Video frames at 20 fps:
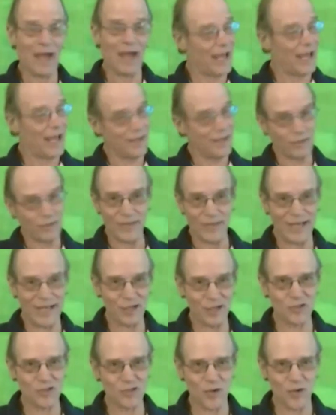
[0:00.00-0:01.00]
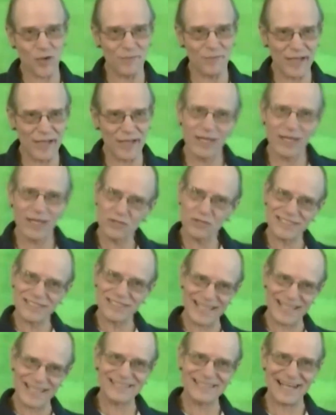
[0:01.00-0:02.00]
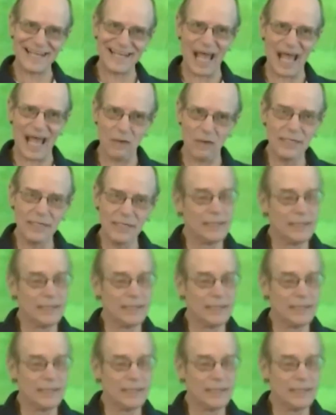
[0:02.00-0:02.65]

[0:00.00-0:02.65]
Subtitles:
I created a short video to test it out,